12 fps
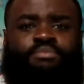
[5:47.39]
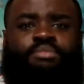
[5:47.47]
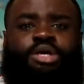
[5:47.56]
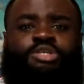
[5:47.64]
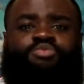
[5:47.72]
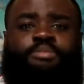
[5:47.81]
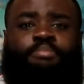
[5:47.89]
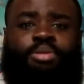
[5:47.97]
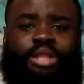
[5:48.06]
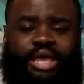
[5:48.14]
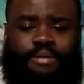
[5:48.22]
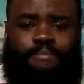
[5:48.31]
because we
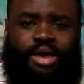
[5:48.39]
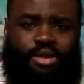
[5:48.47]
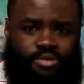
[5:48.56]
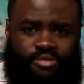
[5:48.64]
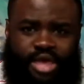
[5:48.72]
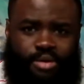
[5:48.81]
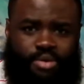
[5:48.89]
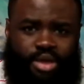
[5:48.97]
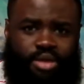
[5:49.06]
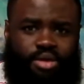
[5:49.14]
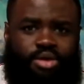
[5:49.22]
play better that way.